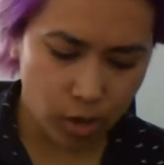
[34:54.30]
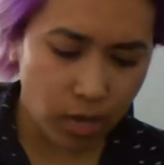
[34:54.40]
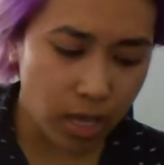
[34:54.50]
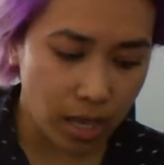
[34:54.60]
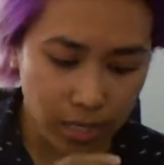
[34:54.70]

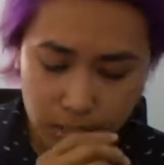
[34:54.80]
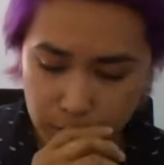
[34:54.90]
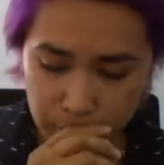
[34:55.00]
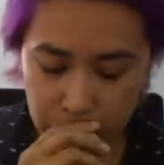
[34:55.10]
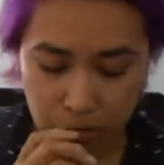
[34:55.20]
okay, I actually
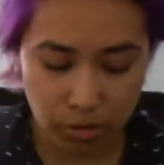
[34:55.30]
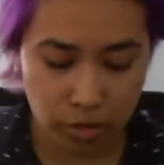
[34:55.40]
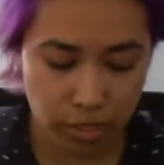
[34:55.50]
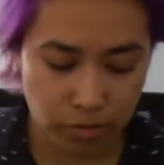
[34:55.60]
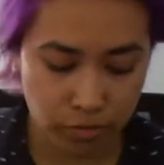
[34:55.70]
pulled 3
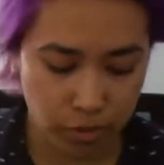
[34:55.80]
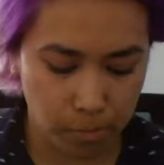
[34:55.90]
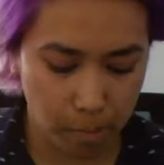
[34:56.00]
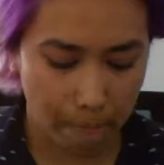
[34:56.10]
cards for you.